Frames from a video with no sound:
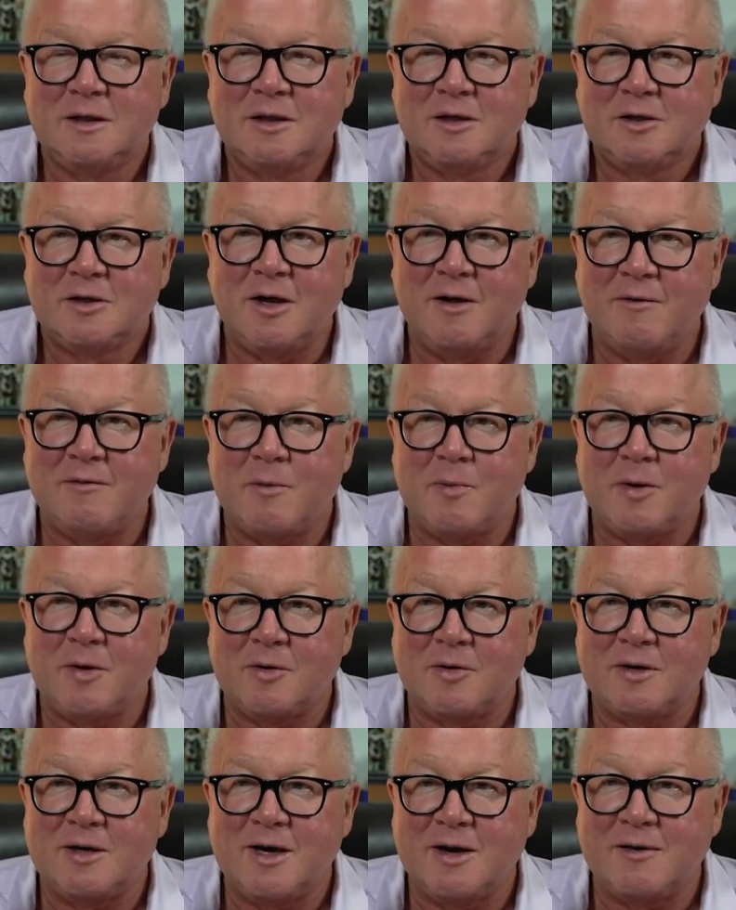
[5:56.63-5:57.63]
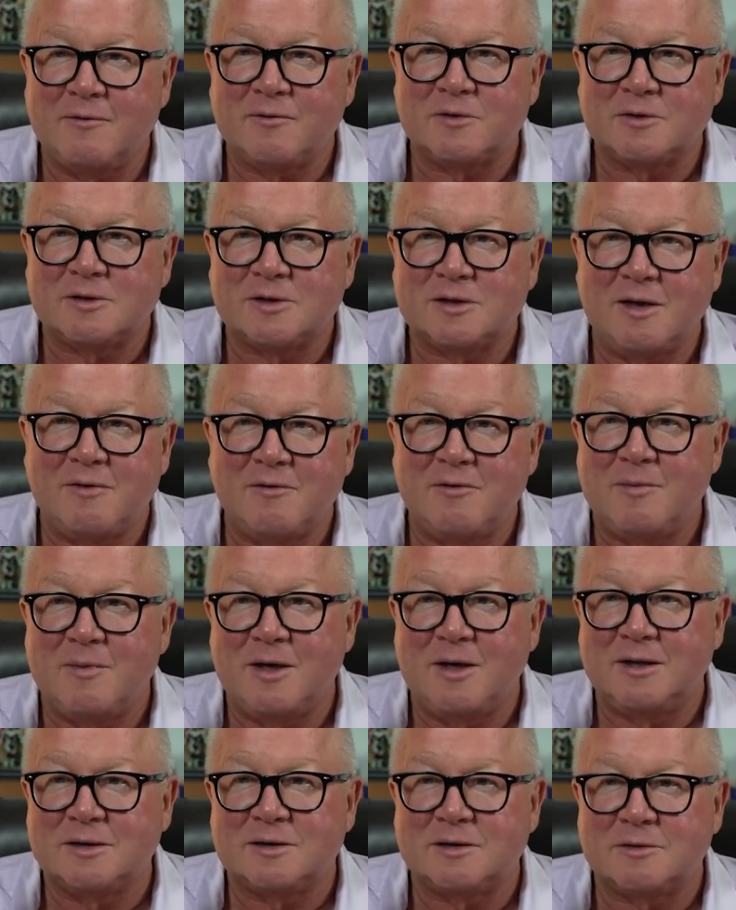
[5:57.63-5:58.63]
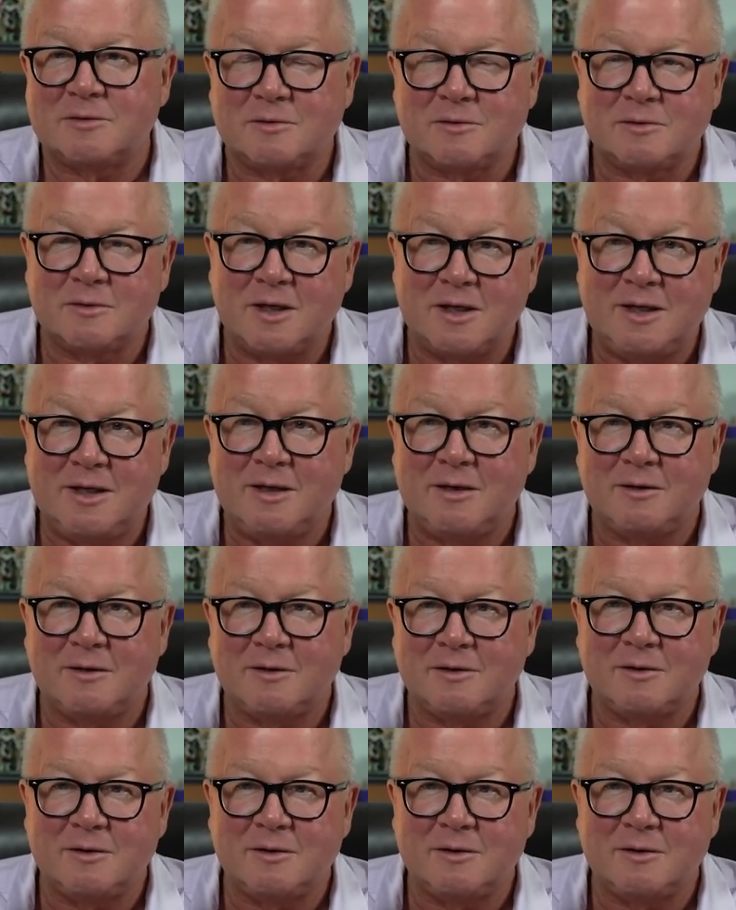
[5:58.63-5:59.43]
They'll have a period after 7 months or a year.